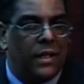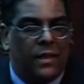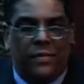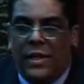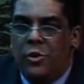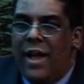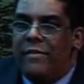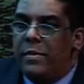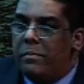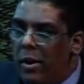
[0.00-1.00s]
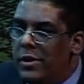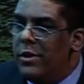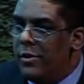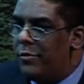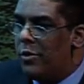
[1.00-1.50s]
And then you have the
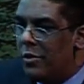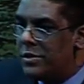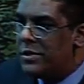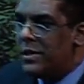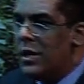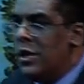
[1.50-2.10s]
body, of course.